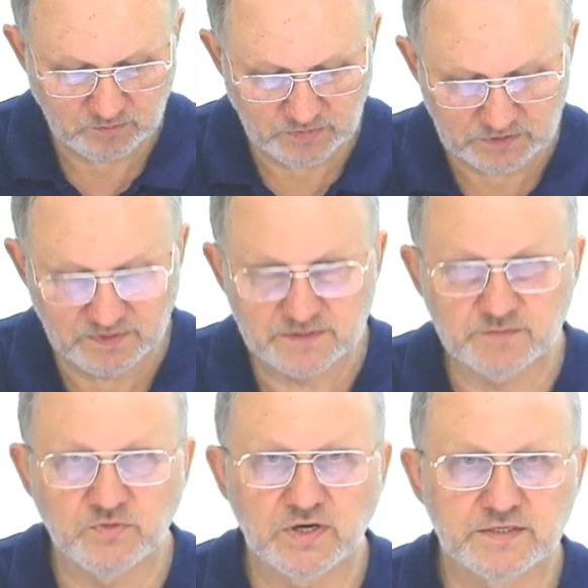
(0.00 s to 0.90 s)
between the
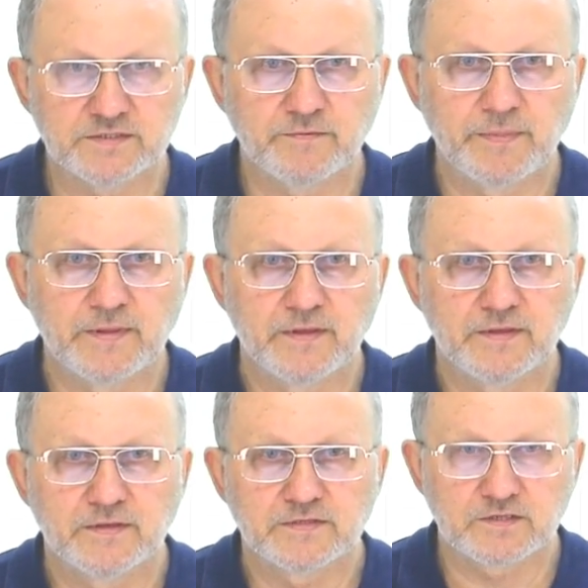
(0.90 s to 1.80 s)
bodies
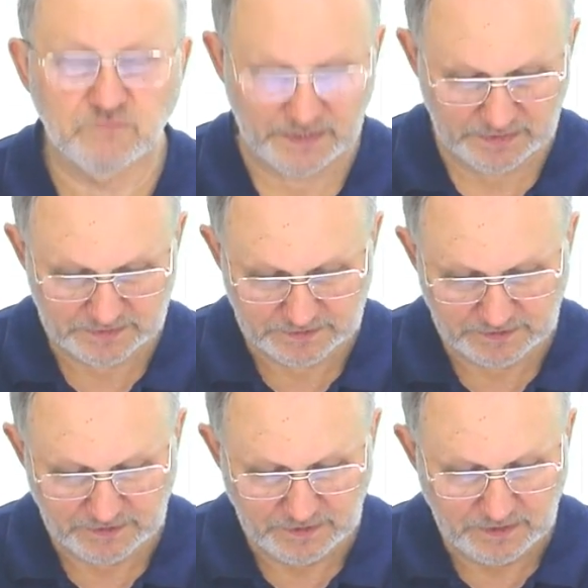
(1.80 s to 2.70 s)
squared.
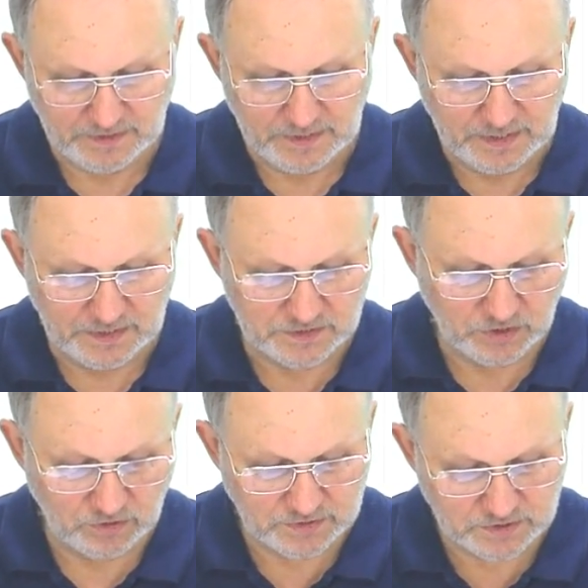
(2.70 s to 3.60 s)
And
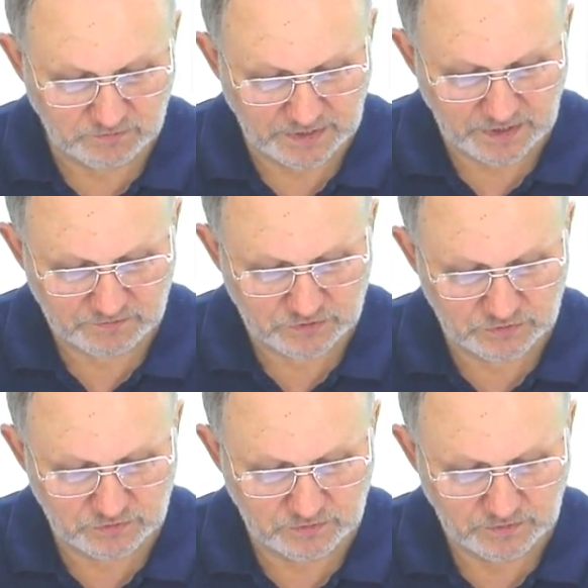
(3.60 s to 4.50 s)
also we have
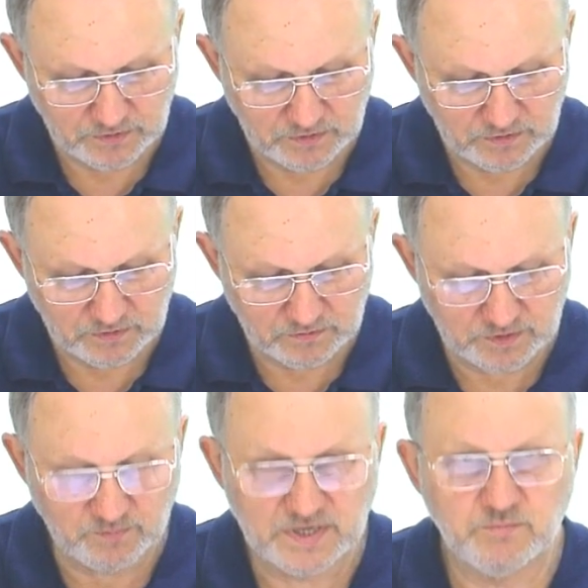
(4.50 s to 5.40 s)
to
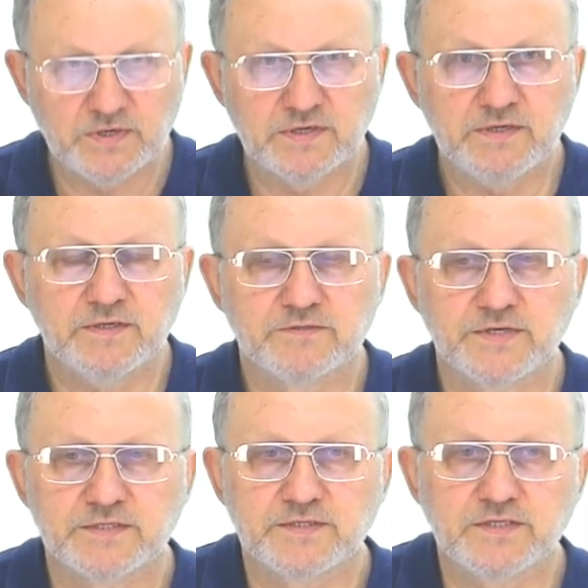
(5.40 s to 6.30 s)
remember
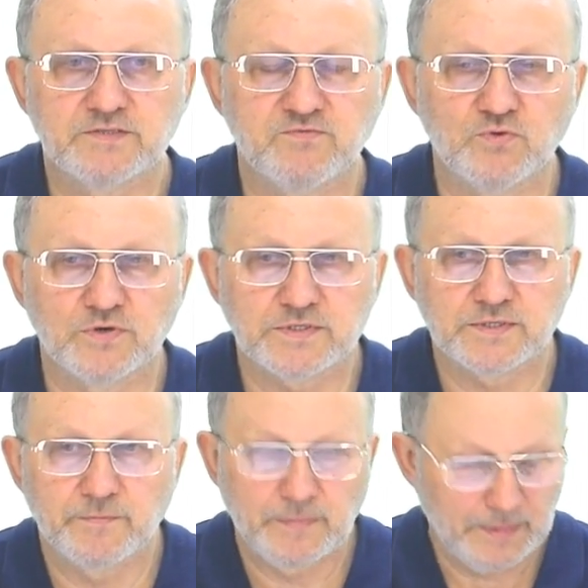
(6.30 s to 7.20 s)
that this force
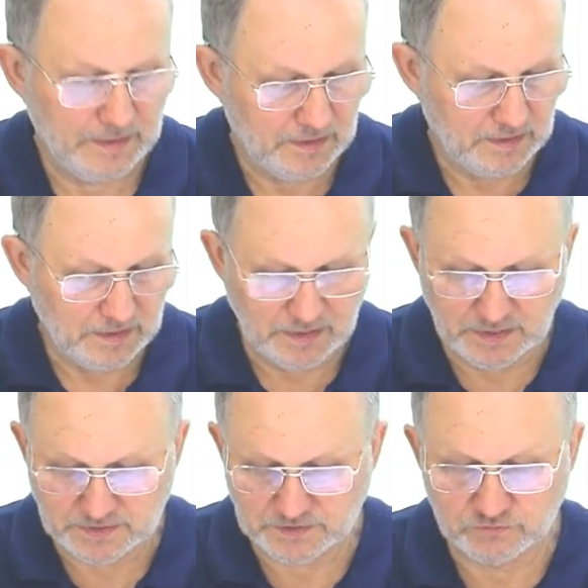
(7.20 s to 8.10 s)

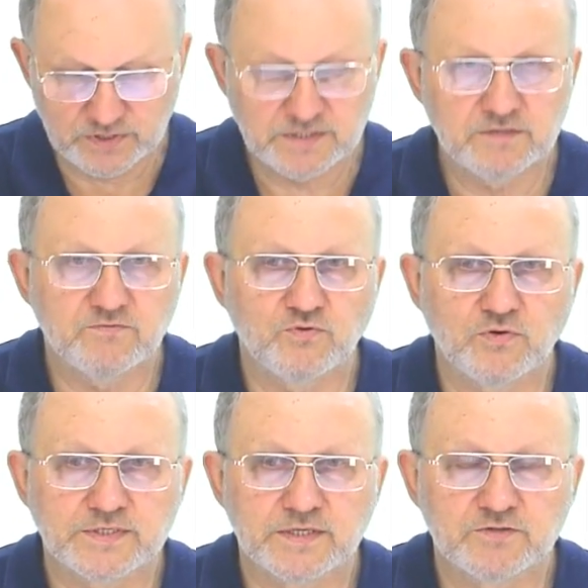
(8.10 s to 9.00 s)
is the reason
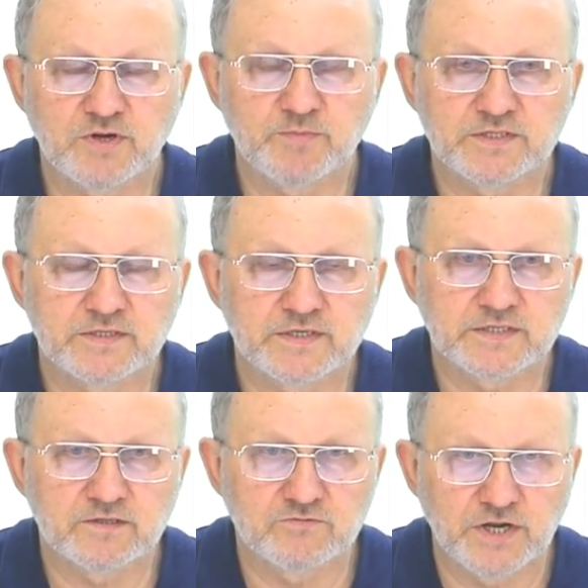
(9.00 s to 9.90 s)
for centripetal
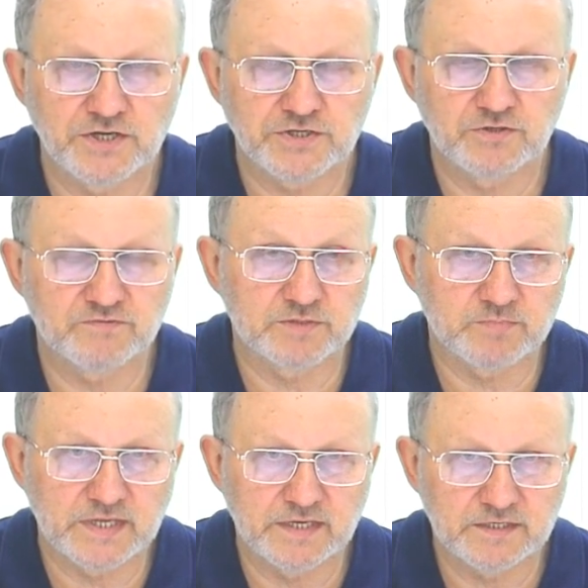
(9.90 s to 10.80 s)
acceleration of the
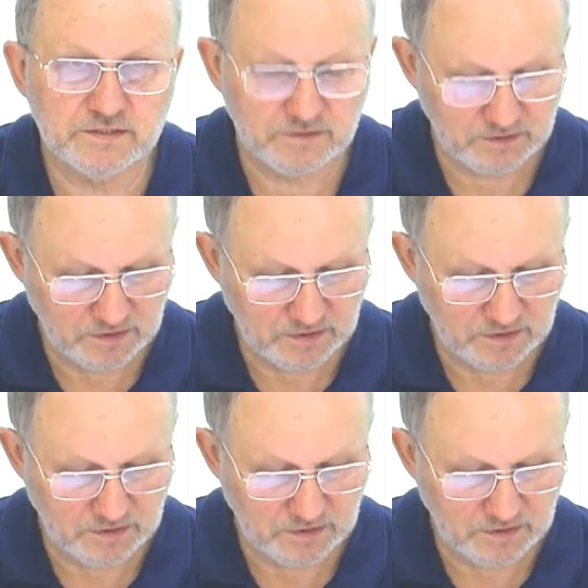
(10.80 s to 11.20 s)
planet,